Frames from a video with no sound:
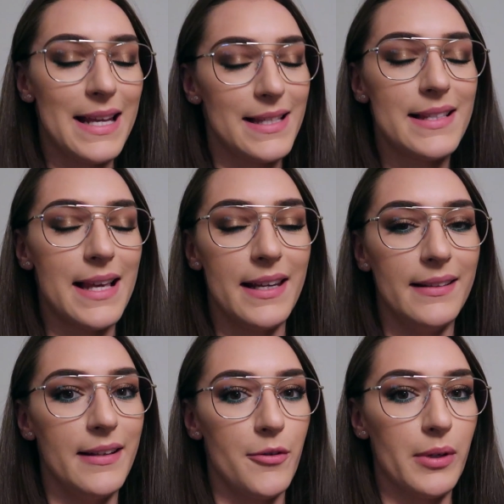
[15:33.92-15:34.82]
And as I said,
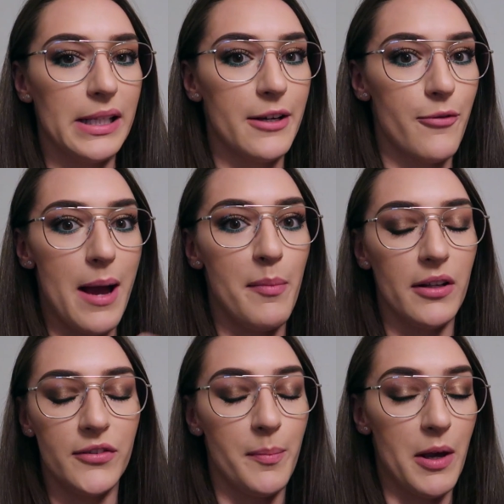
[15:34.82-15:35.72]
it didn't really grab
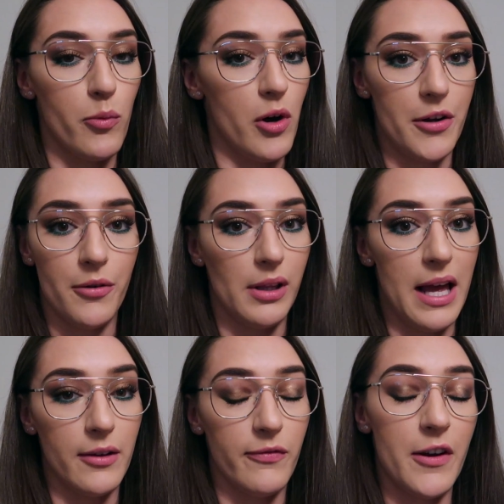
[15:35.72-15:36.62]
onto my
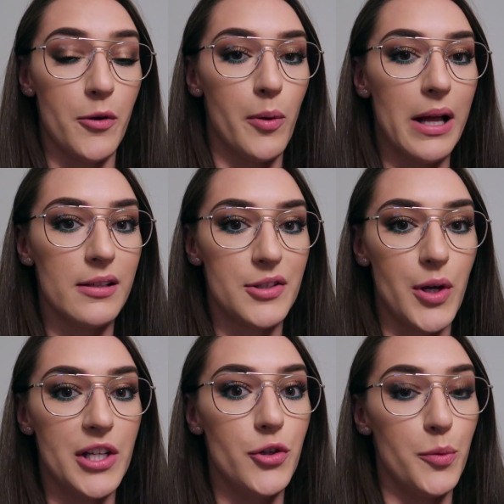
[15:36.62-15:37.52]
waterline very well,
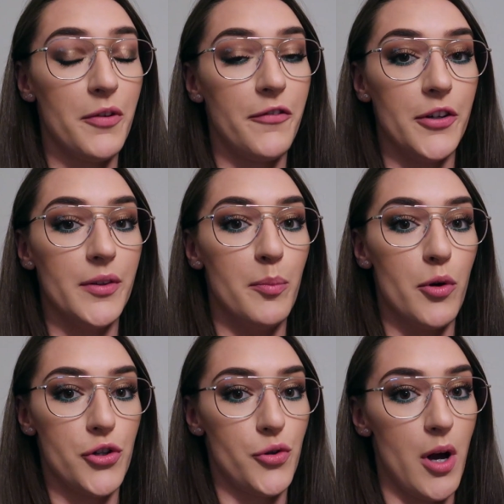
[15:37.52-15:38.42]
so I do prefer the
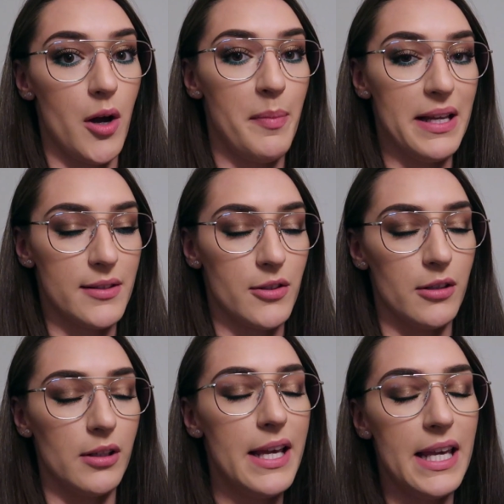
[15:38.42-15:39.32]
Bourjois
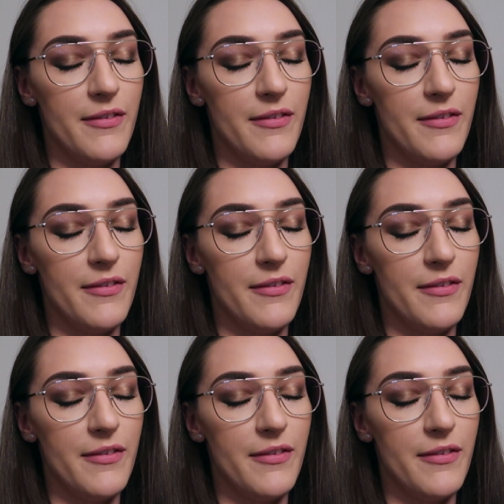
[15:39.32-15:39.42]
pencil,